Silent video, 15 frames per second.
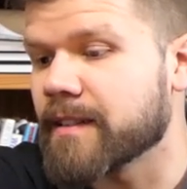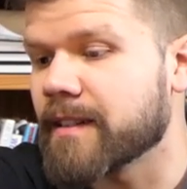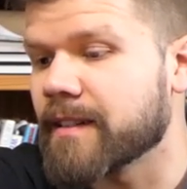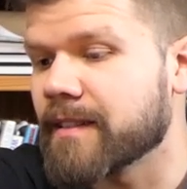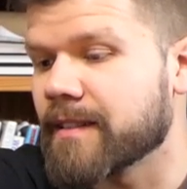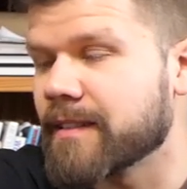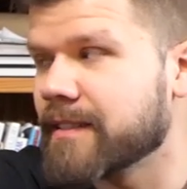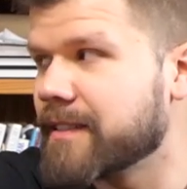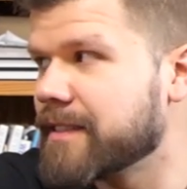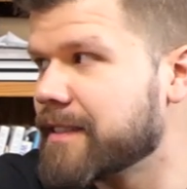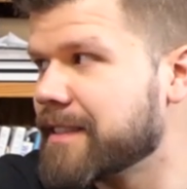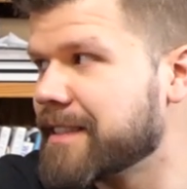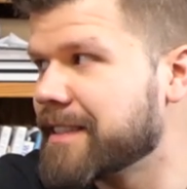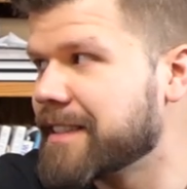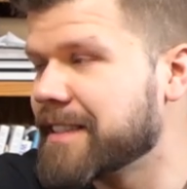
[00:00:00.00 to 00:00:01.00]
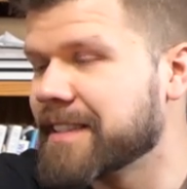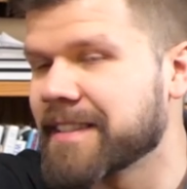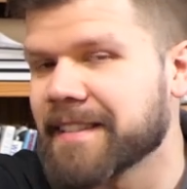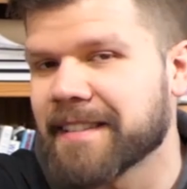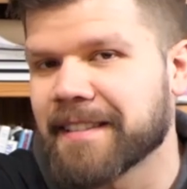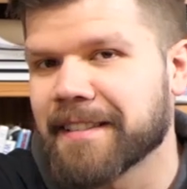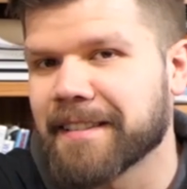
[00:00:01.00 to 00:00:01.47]

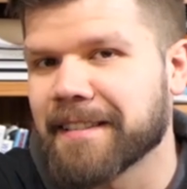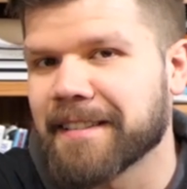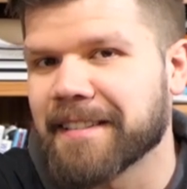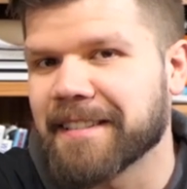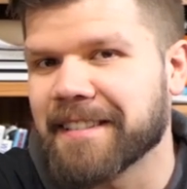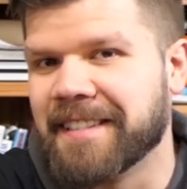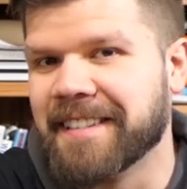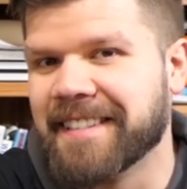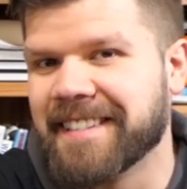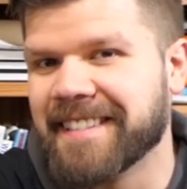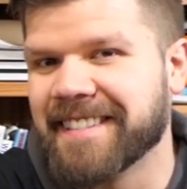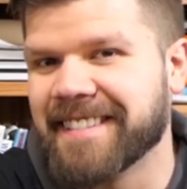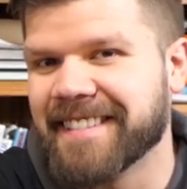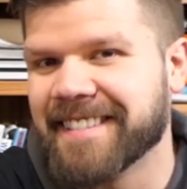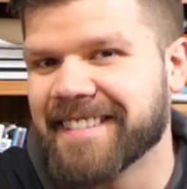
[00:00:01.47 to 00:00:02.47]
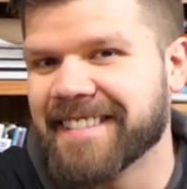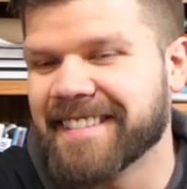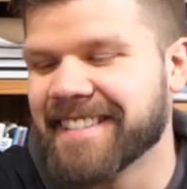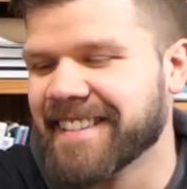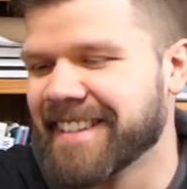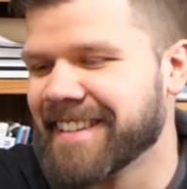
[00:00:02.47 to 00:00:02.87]
[no speech]